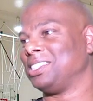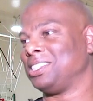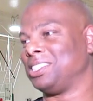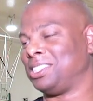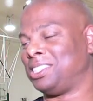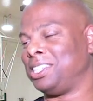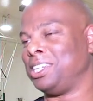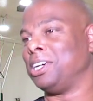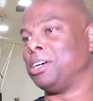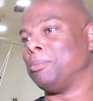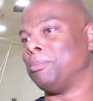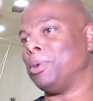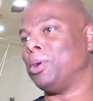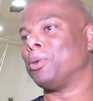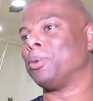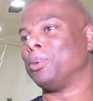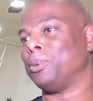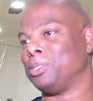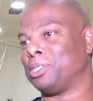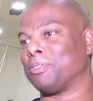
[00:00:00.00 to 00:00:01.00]
Zee
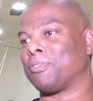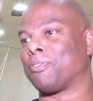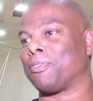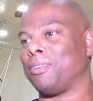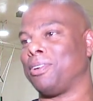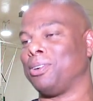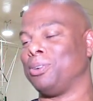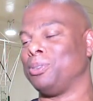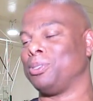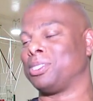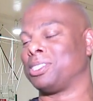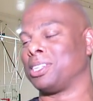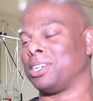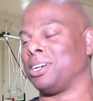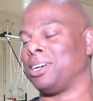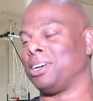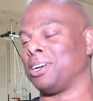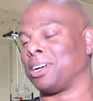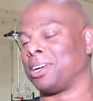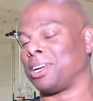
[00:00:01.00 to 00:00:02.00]
Hamoda, who's a, who's
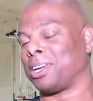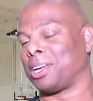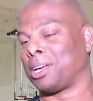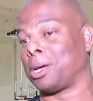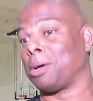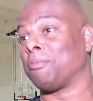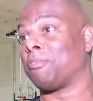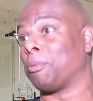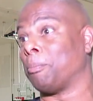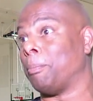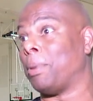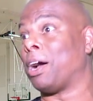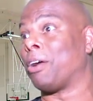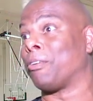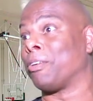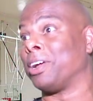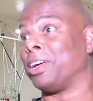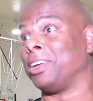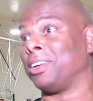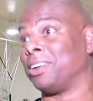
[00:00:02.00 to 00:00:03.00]
uh, come from
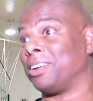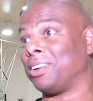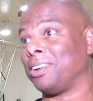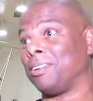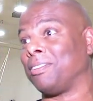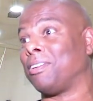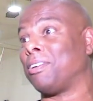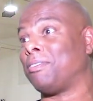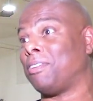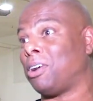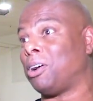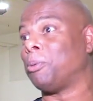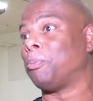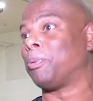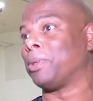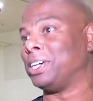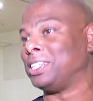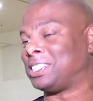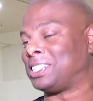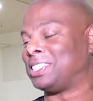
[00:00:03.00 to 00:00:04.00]
Bahrain of, of, all
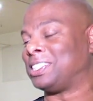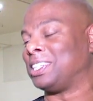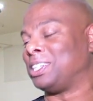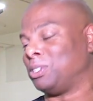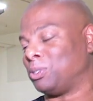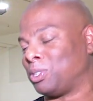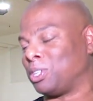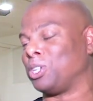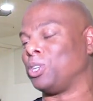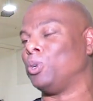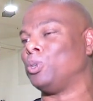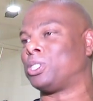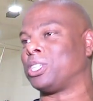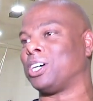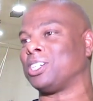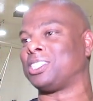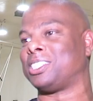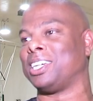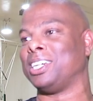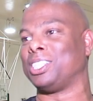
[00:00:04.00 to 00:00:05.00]
places, and he's a
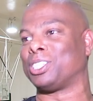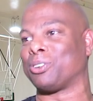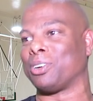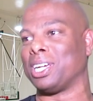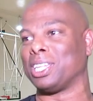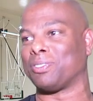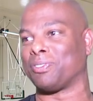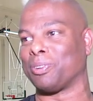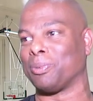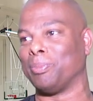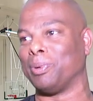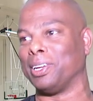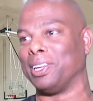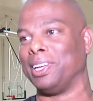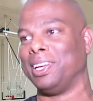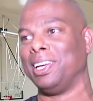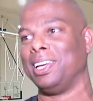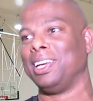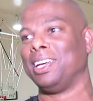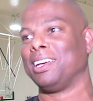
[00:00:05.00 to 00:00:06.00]
Utah State transfer, but
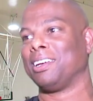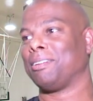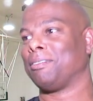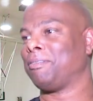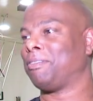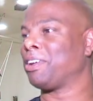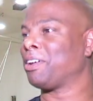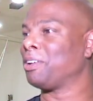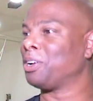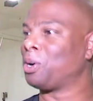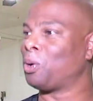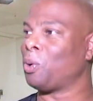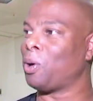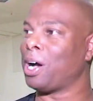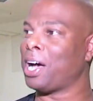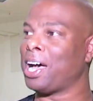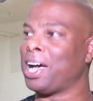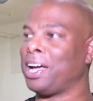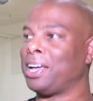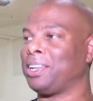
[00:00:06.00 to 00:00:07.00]
very
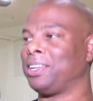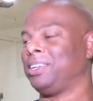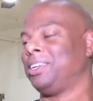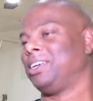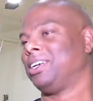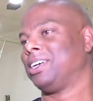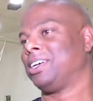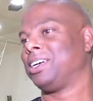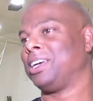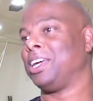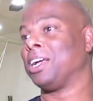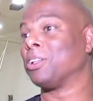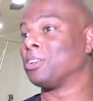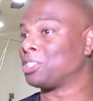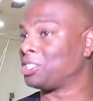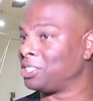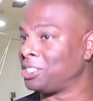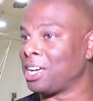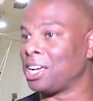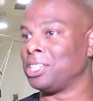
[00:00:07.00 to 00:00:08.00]
quiet.
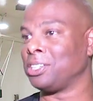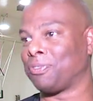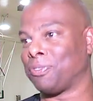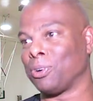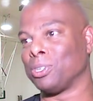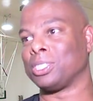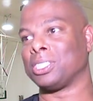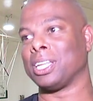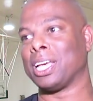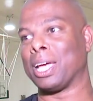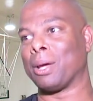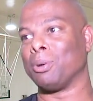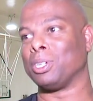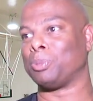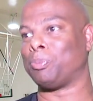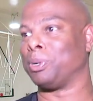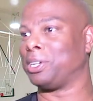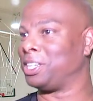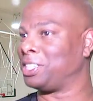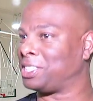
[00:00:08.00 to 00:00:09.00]
English is not his first
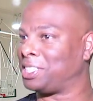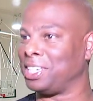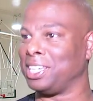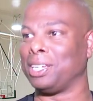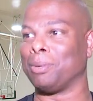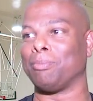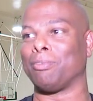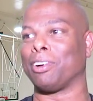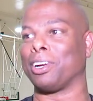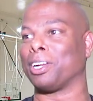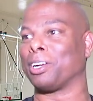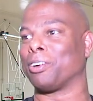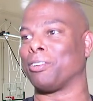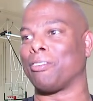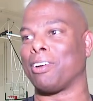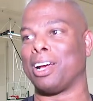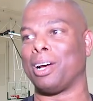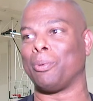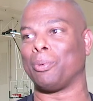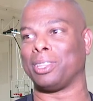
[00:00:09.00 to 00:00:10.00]
language, but to see him running
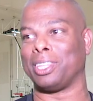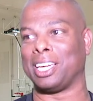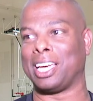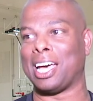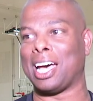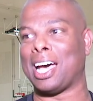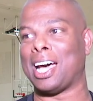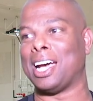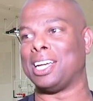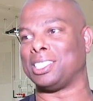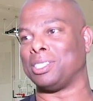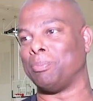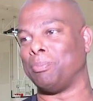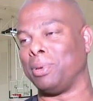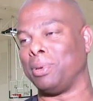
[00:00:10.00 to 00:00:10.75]
around with the guys and